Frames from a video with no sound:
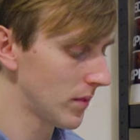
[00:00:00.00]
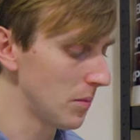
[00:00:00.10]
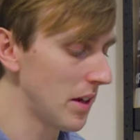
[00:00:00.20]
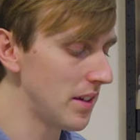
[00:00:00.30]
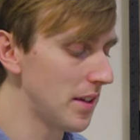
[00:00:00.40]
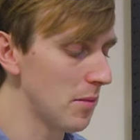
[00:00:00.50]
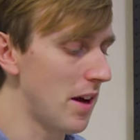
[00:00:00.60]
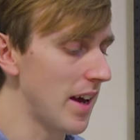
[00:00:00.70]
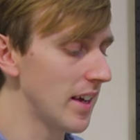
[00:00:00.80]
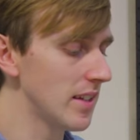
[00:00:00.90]
The main thing
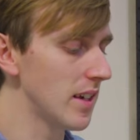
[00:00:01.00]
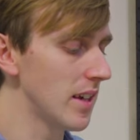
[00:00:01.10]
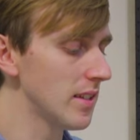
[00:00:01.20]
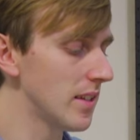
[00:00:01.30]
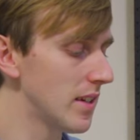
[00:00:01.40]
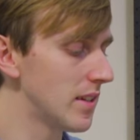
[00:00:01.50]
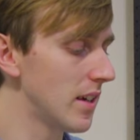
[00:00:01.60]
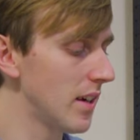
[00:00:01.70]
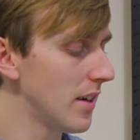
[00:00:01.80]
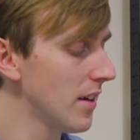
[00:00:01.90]
about excess is
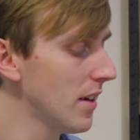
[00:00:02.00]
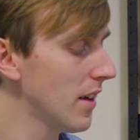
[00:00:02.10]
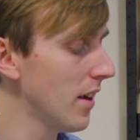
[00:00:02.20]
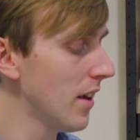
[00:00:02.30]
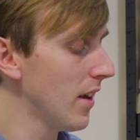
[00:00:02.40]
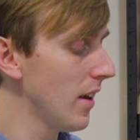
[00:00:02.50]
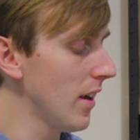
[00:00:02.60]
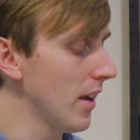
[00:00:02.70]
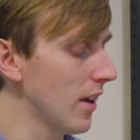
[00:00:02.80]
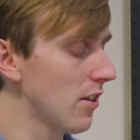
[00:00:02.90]
it
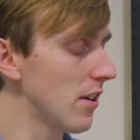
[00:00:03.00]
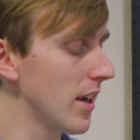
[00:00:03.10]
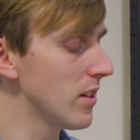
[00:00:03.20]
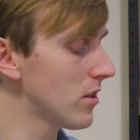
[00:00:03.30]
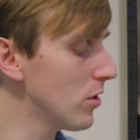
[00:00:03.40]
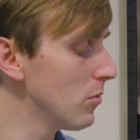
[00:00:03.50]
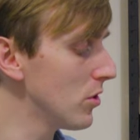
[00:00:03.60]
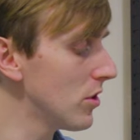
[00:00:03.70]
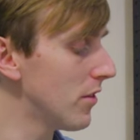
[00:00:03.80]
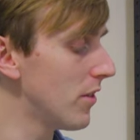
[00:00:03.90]
creates too
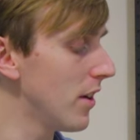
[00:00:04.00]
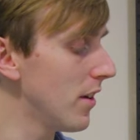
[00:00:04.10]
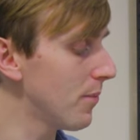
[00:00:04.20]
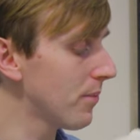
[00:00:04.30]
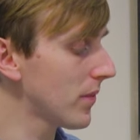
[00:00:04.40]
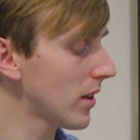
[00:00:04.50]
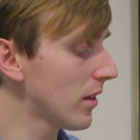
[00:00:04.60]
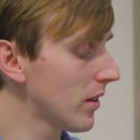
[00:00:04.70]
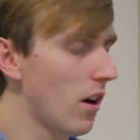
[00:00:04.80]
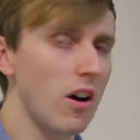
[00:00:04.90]
much of a
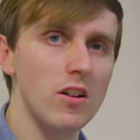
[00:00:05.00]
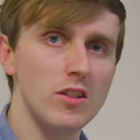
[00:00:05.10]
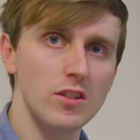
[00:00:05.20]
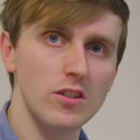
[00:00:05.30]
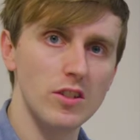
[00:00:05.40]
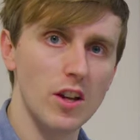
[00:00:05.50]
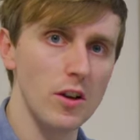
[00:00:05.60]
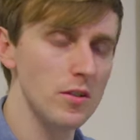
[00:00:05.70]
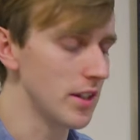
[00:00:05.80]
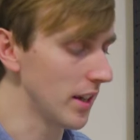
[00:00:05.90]
hardened
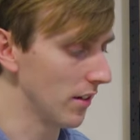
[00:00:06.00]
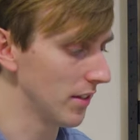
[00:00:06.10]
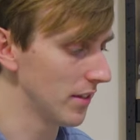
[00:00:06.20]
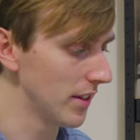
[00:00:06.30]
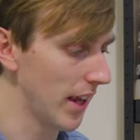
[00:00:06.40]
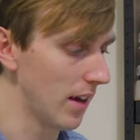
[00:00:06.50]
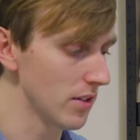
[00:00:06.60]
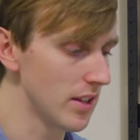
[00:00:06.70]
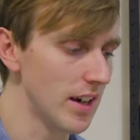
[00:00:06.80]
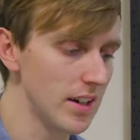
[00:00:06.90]
coating on the
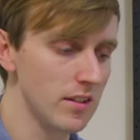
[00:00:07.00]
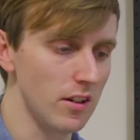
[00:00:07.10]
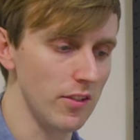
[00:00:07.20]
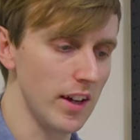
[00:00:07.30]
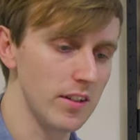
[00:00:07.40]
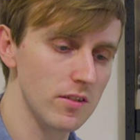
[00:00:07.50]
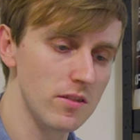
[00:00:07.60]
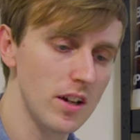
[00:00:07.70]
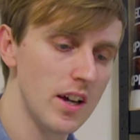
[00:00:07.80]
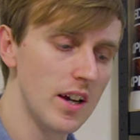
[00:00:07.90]
outside of the
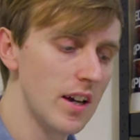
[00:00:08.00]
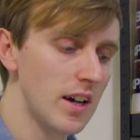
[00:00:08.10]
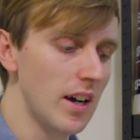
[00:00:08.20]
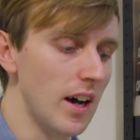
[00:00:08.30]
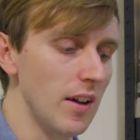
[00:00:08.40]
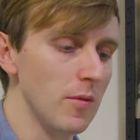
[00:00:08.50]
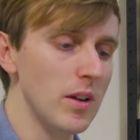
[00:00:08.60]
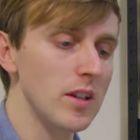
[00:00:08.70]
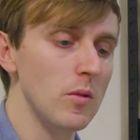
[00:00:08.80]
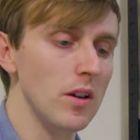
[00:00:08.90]
handle. And
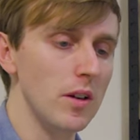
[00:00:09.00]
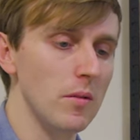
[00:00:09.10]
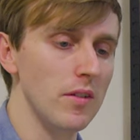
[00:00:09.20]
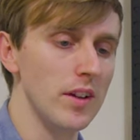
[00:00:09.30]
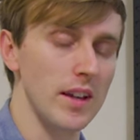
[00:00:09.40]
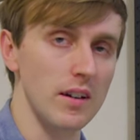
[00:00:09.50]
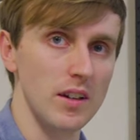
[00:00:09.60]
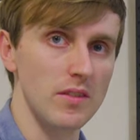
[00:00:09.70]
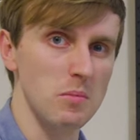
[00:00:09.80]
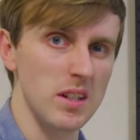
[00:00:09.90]
when you're working with it, that'll
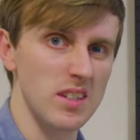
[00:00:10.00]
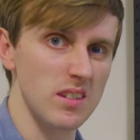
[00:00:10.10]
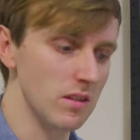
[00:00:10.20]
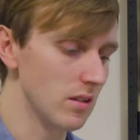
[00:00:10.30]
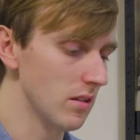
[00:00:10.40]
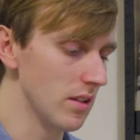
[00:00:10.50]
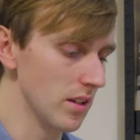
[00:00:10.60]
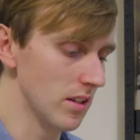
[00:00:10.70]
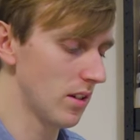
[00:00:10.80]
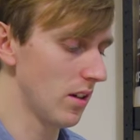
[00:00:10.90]
give you blisters because
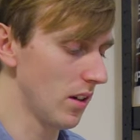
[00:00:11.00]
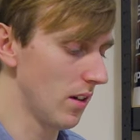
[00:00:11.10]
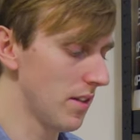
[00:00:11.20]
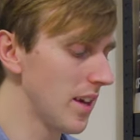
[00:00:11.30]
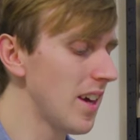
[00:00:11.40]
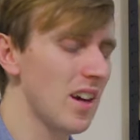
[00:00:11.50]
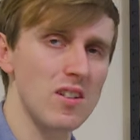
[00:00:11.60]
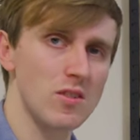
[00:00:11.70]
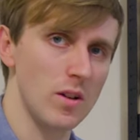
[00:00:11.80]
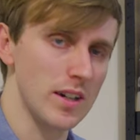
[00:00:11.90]
it's, I think it
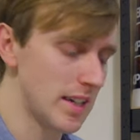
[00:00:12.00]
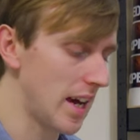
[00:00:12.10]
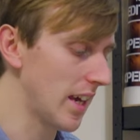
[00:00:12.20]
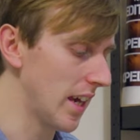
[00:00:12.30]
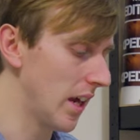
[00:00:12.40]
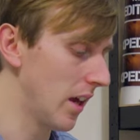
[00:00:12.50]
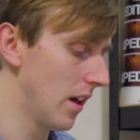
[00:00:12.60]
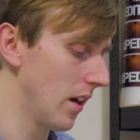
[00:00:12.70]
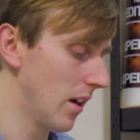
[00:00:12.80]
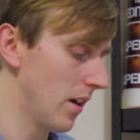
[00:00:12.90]
goes quite tacky.
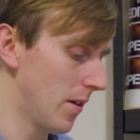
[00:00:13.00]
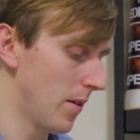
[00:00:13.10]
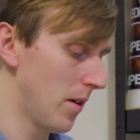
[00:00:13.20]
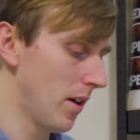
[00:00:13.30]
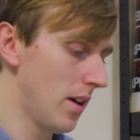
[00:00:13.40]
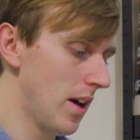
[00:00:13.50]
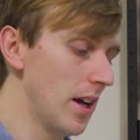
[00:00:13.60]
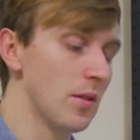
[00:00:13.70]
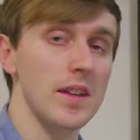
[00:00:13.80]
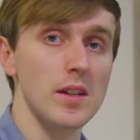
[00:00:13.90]

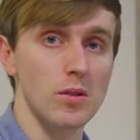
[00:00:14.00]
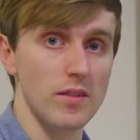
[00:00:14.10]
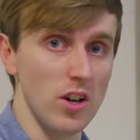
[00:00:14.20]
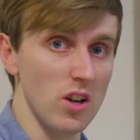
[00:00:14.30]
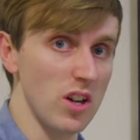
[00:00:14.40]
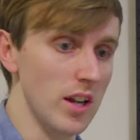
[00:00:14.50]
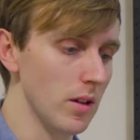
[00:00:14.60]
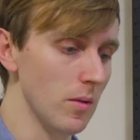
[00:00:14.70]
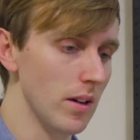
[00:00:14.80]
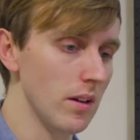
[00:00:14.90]
Anyway, that's what I've heard
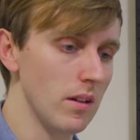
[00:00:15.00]
anyway.